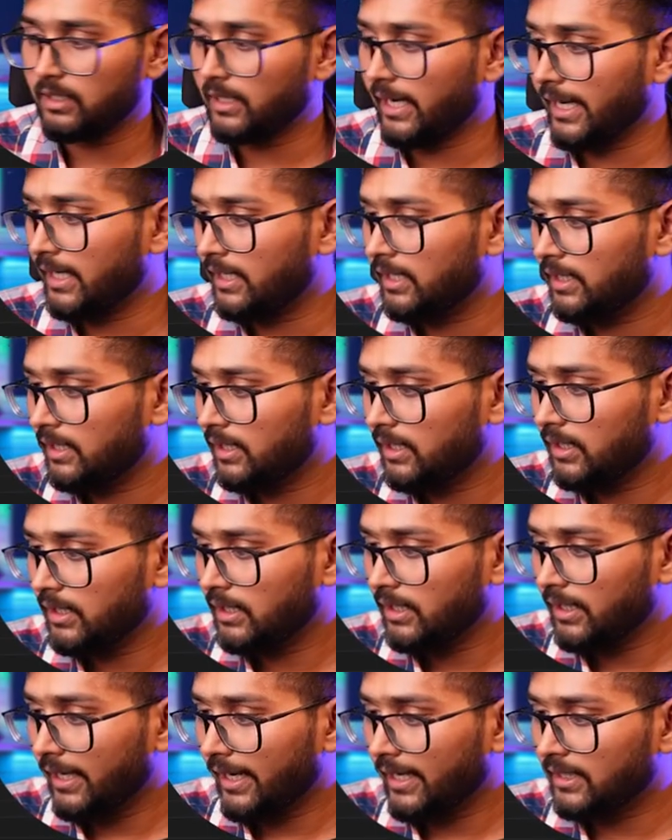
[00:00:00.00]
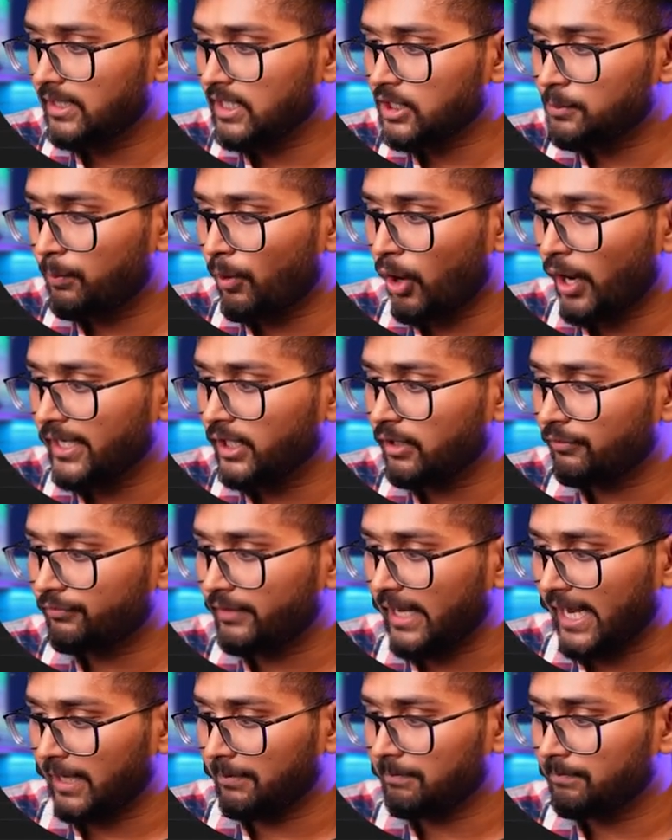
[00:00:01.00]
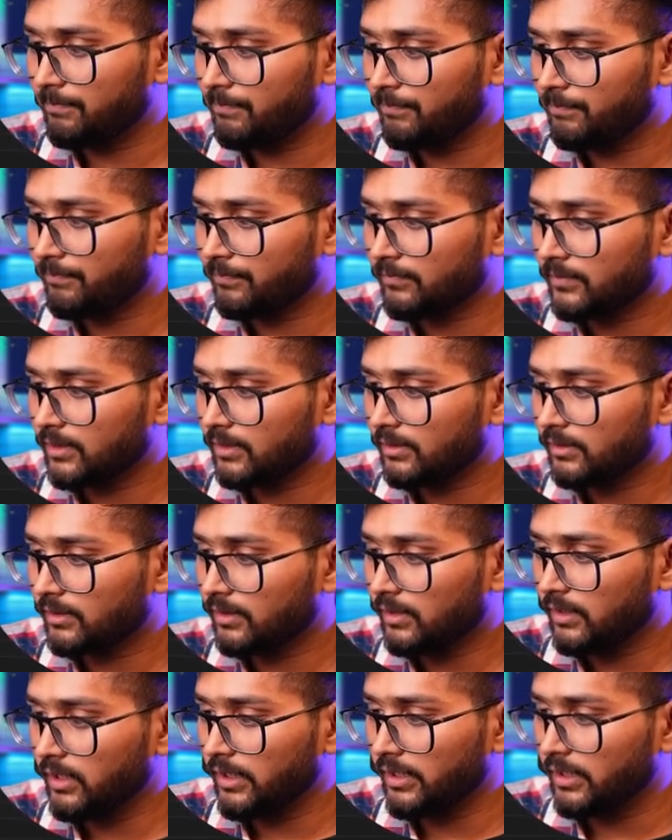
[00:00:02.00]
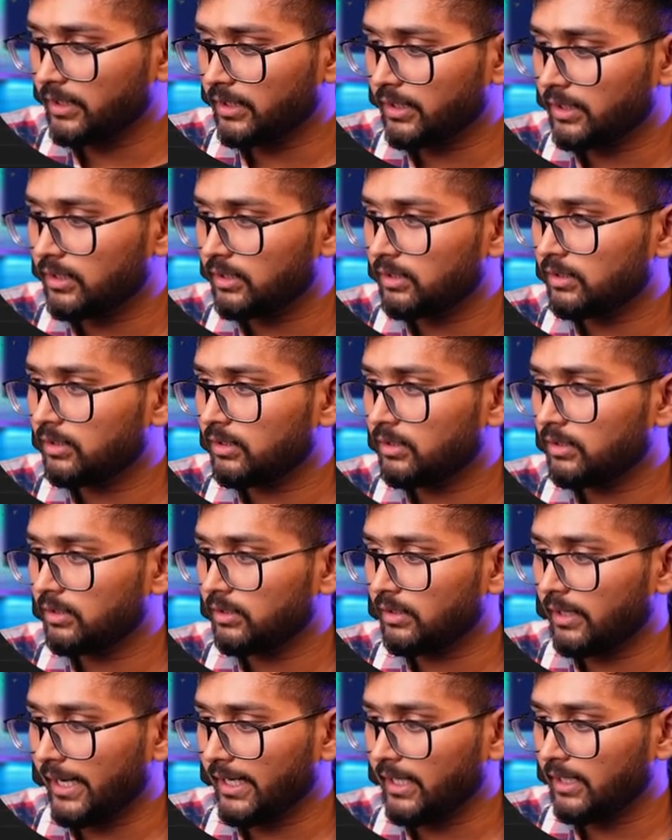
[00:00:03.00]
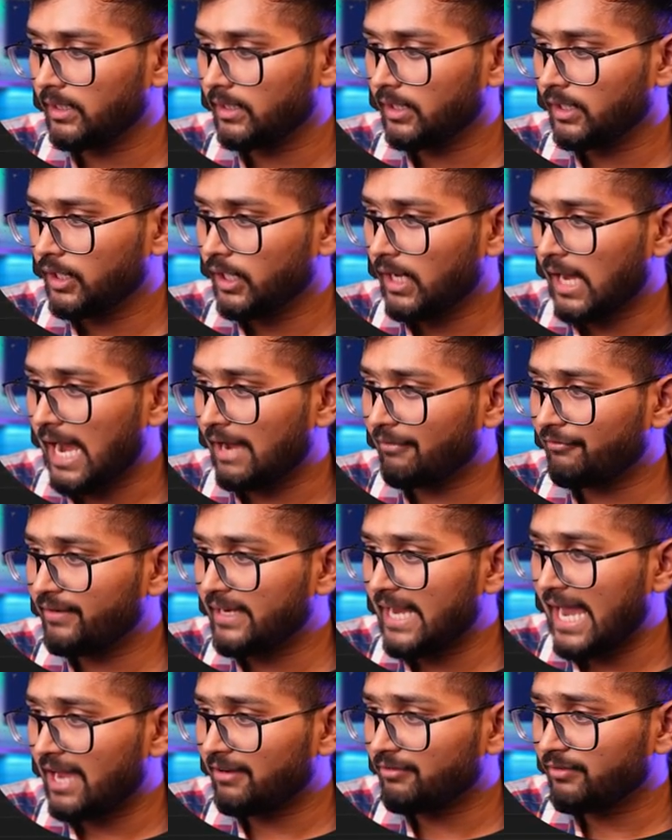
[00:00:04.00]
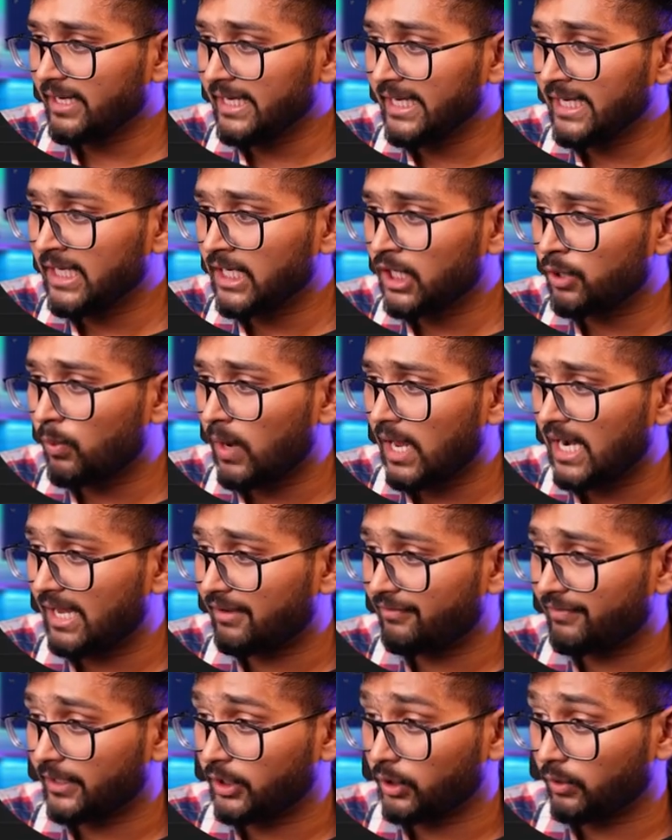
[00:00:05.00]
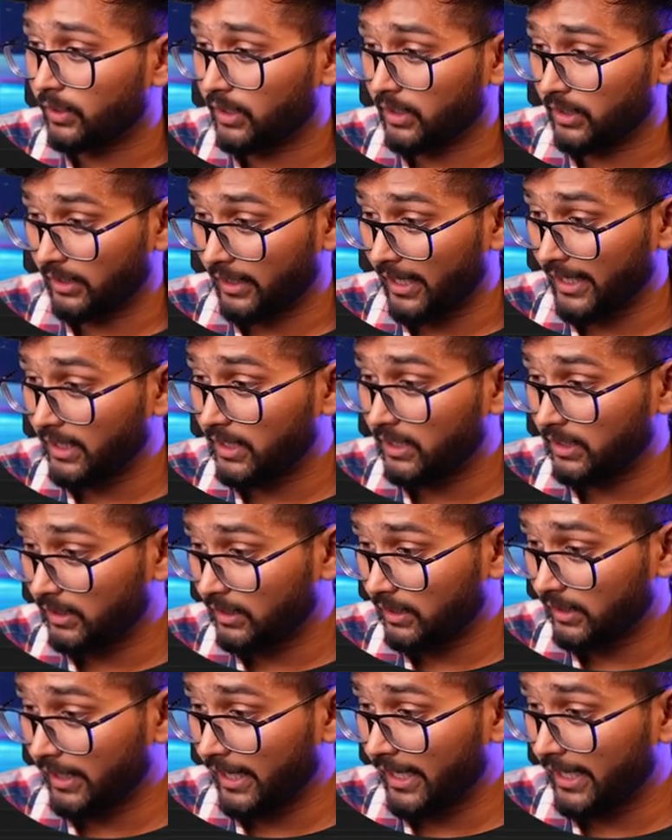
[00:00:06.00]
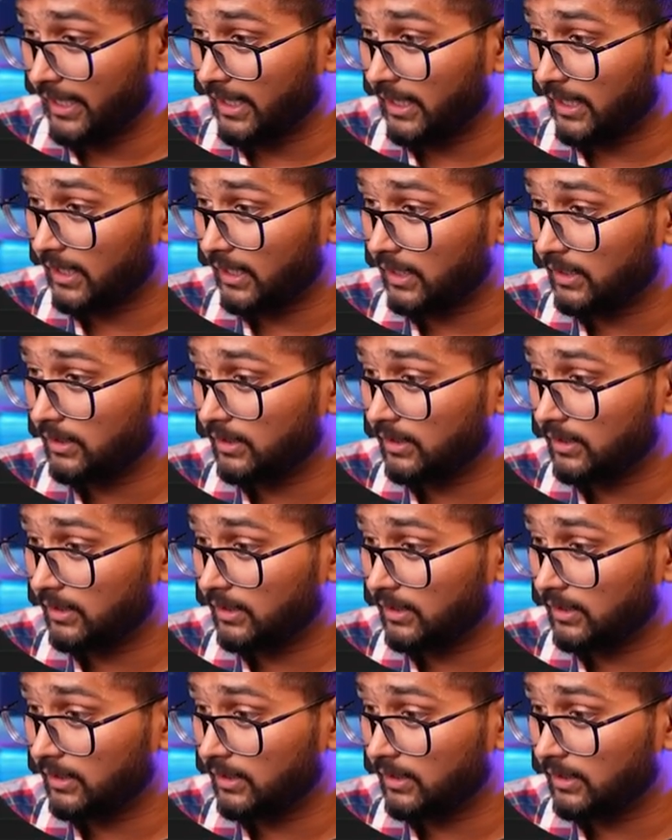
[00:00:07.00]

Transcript: right? At this point of time, here, right? We have ink wala effect over here, right? Ink